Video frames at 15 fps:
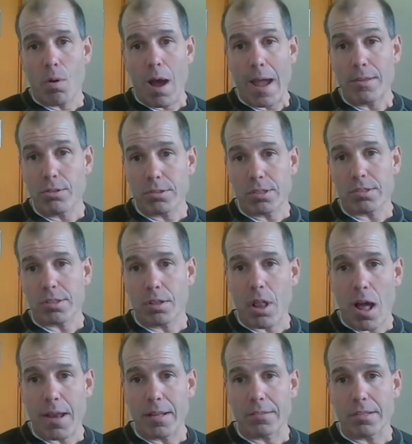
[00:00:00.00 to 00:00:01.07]
I use this a
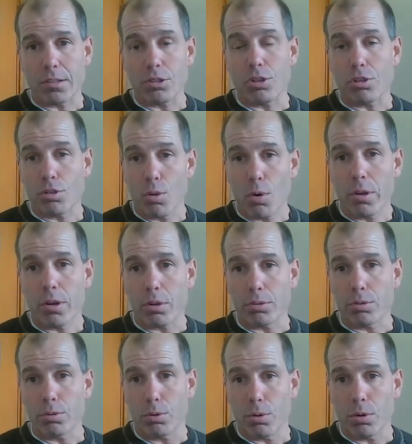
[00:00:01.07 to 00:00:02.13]
lot as a tutorial
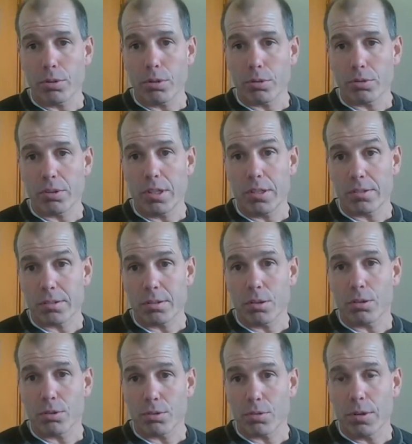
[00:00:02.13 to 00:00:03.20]
tool. You'll see
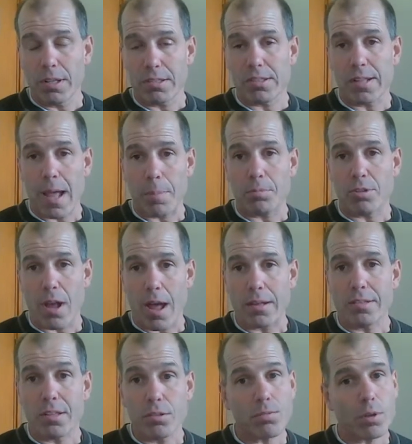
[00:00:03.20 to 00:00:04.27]
little screen
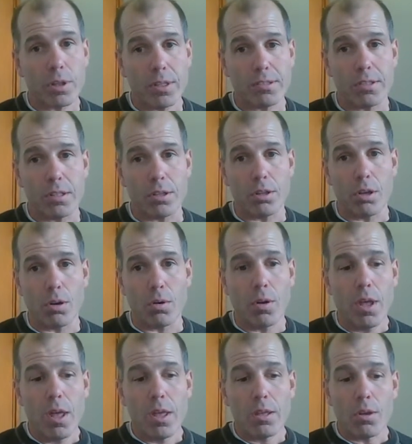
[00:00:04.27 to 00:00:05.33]
snapshots. It's really easy to
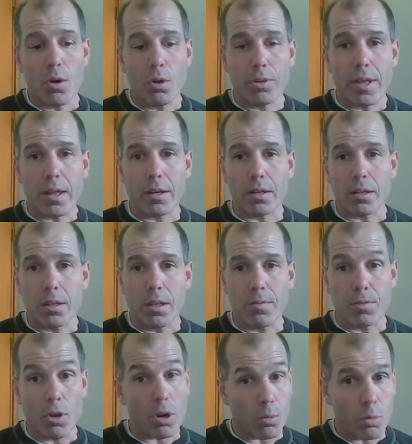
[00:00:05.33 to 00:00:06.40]
do. You hold down,
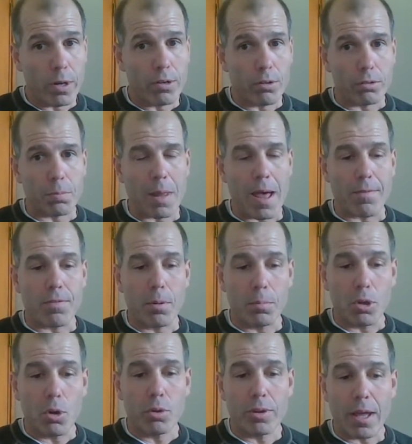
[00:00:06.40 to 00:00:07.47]
if you're on a Windows platform,
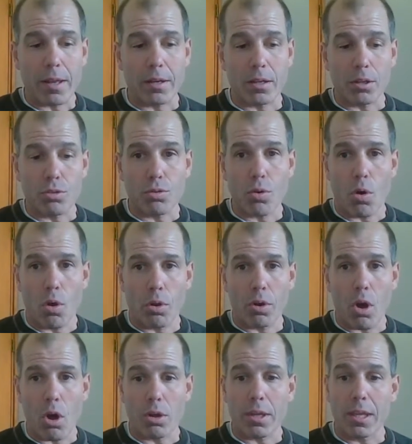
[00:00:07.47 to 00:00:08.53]
you hold down the Control and
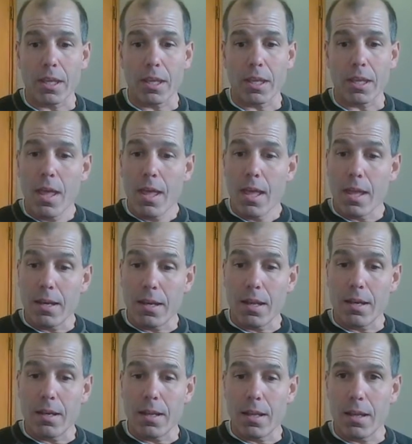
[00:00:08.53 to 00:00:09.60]
Alt key and
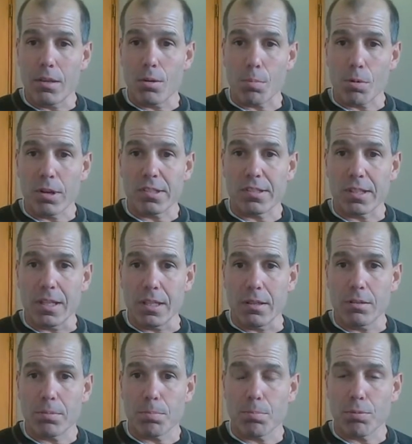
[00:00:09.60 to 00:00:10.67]
then hit your print
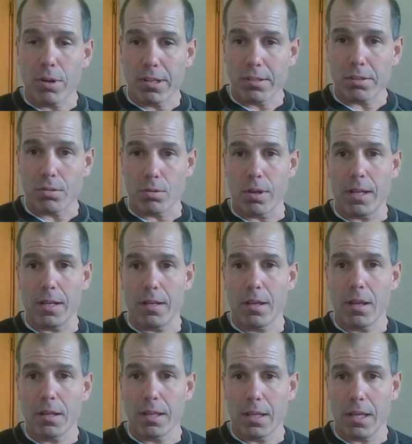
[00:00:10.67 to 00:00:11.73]

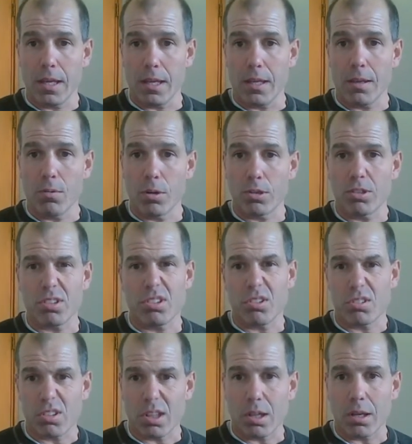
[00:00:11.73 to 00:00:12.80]
screen key, which is
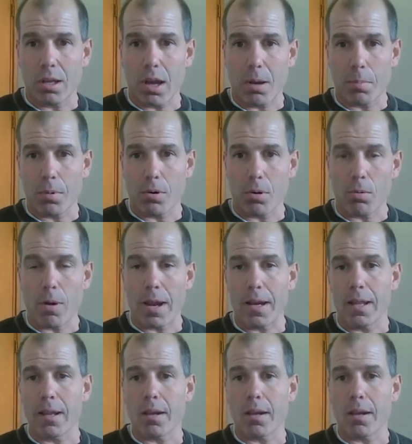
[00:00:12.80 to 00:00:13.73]
usually in the upper right